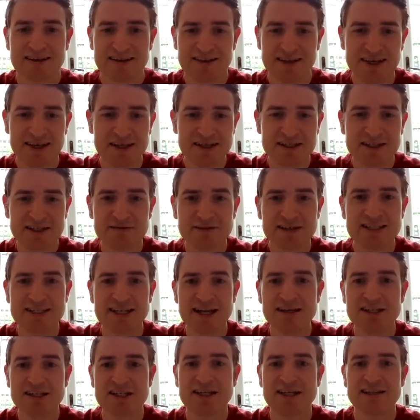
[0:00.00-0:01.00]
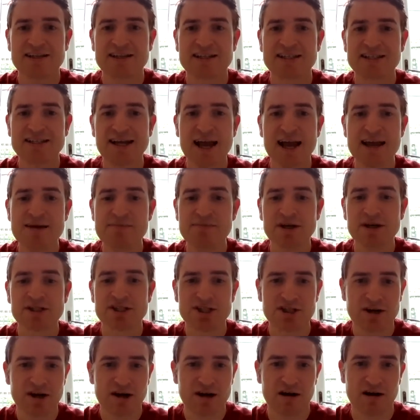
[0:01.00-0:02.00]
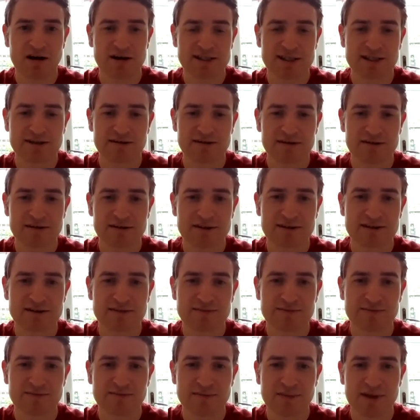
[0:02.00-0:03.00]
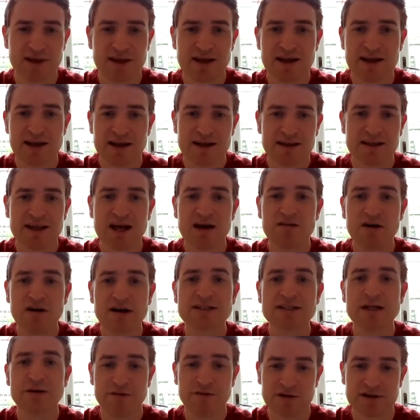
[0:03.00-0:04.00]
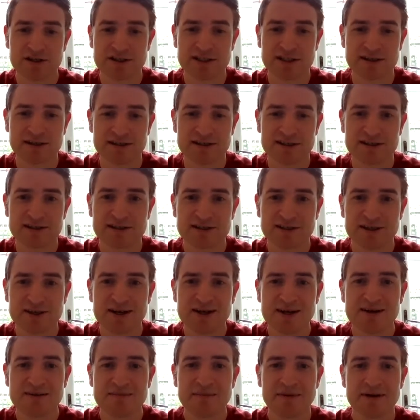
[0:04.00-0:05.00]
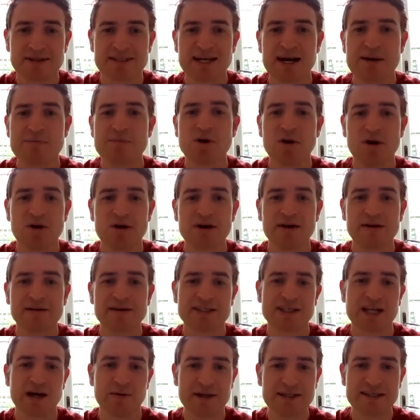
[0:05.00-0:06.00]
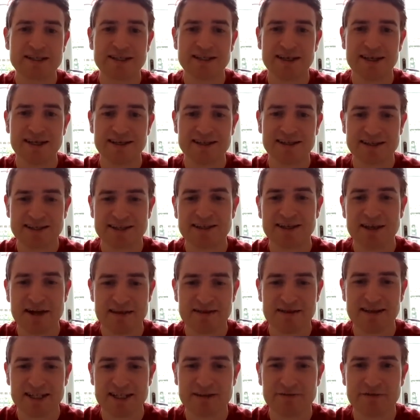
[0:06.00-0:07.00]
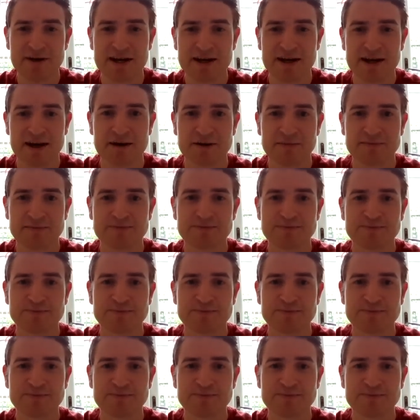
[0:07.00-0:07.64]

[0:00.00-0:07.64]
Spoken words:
These are essentially the same as journal articles. There are differences, but I'm not going to go into these in this video.